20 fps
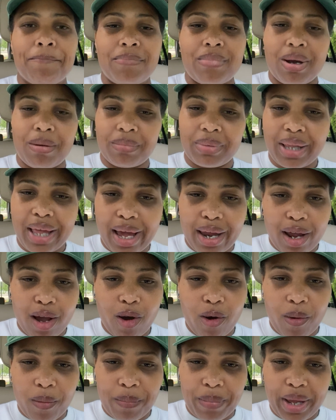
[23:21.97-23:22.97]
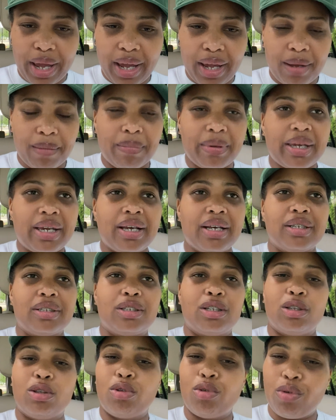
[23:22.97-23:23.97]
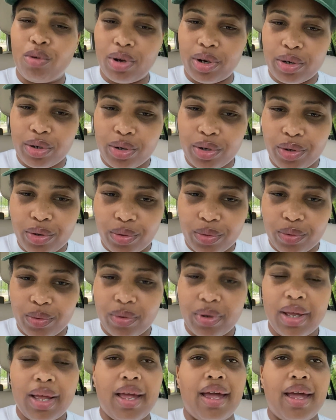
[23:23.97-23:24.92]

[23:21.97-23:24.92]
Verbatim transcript: I'm glad I obeyed because the Lord knew.